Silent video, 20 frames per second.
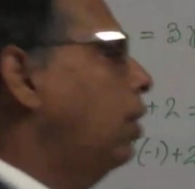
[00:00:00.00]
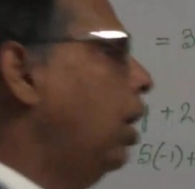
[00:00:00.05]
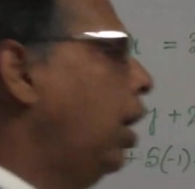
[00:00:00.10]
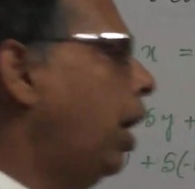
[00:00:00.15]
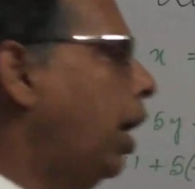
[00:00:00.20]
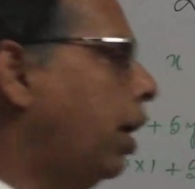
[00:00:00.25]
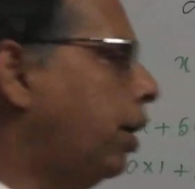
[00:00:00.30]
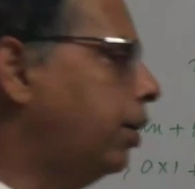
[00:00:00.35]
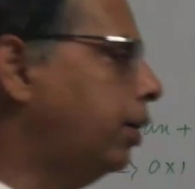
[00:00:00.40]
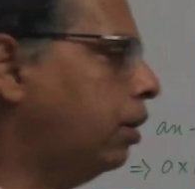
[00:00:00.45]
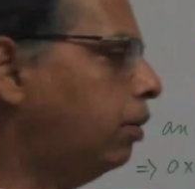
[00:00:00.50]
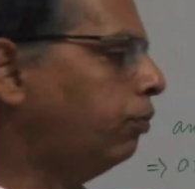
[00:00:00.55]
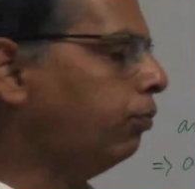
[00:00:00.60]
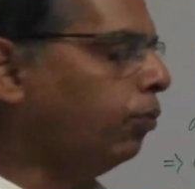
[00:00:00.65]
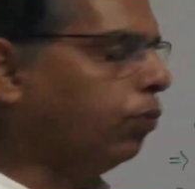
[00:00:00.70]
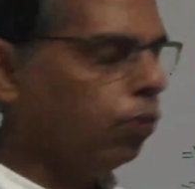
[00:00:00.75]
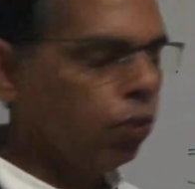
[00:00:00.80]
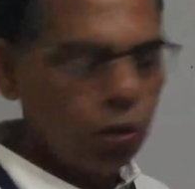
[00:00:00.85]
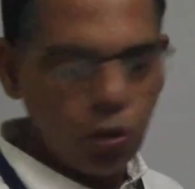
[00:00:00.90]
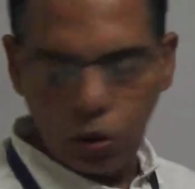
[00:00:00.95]
and the
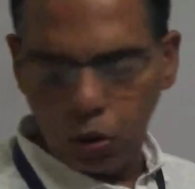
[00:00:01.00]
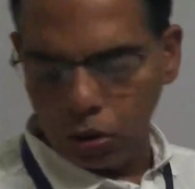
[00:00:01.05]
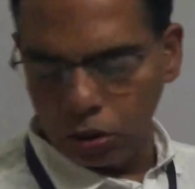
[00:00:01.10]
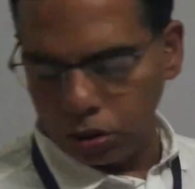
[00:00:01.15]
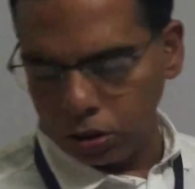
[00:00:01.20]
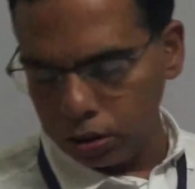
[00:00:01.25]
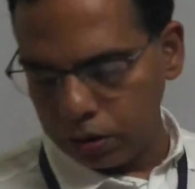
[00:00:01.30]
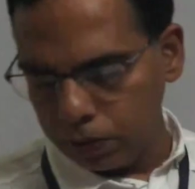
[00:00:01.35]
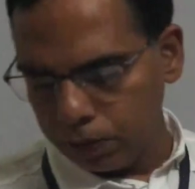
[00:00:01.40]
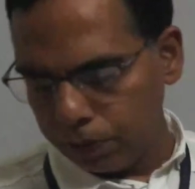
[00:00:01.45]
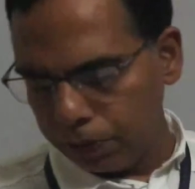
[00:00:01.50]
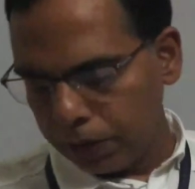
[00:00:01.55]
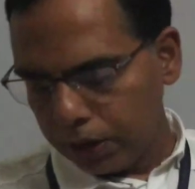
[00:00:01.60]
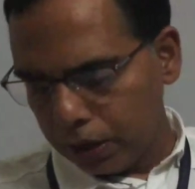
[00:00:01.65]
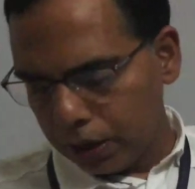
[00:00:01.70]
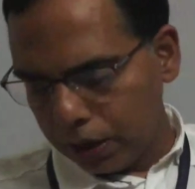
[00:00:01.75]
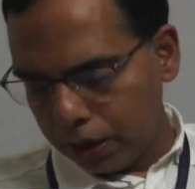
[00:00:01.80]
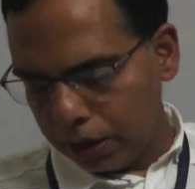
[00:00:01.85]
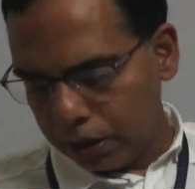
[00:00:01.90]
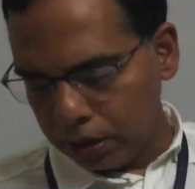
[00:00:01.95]
fourth,
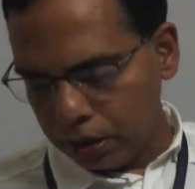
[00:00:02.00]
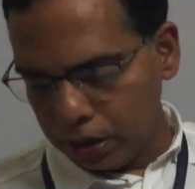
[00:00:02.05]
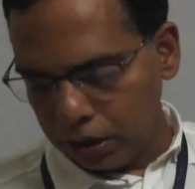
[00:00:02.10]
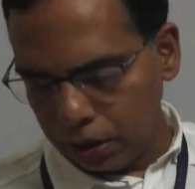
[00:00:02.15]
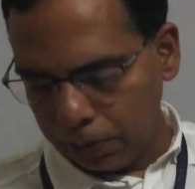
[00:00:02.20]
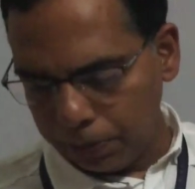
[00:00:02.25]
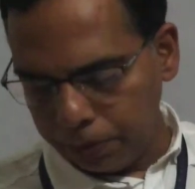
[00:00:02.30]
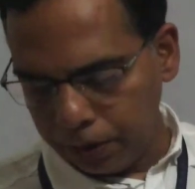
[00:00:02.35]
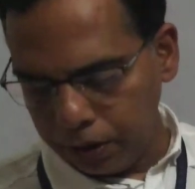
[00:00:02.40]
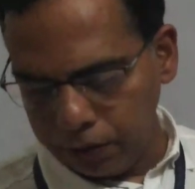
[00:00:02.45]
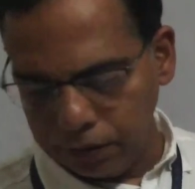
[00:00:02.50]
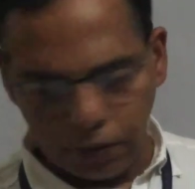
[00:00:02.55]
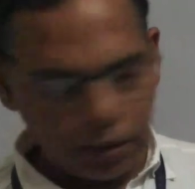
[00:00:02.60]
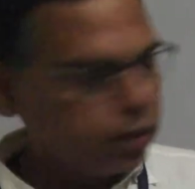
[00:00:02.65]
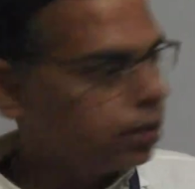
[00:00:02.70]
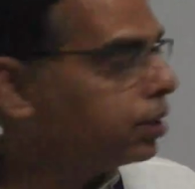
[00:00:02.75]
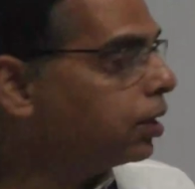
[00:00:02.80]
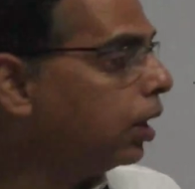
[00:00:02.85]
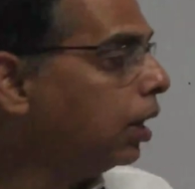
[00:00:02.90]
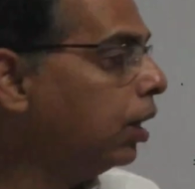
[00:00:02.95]
and in the
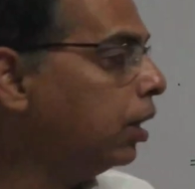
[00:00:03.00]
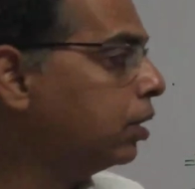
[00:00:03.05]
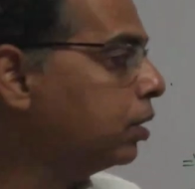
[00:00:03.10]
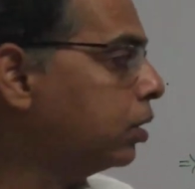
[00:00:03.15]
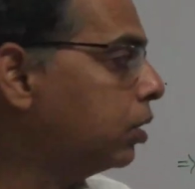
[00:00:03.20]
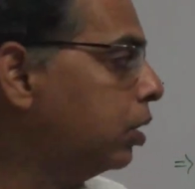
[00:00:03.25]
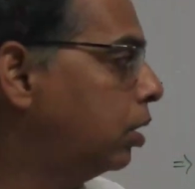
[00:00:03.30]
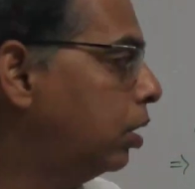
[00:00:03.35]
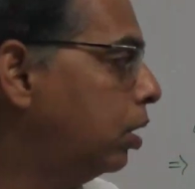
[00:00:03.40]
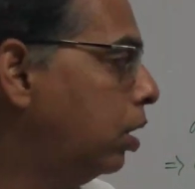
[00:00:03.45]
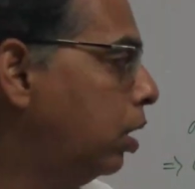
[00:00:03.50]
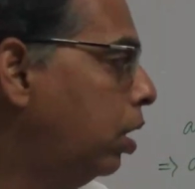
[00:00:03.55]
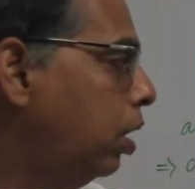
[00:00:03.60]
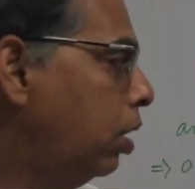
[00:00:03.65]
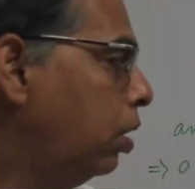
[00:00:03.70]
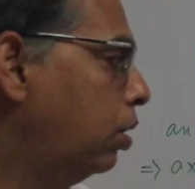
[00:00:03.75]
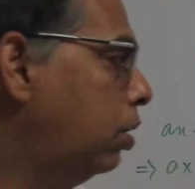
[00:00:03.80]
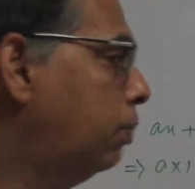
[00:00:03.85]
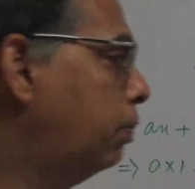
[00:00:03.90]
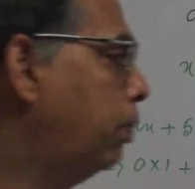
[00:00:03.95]
previous case
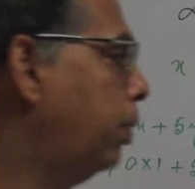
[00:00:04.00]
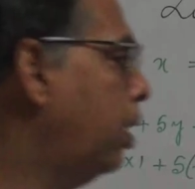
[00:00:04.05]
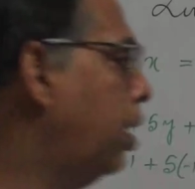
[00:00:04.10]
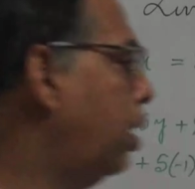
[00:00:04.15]
it will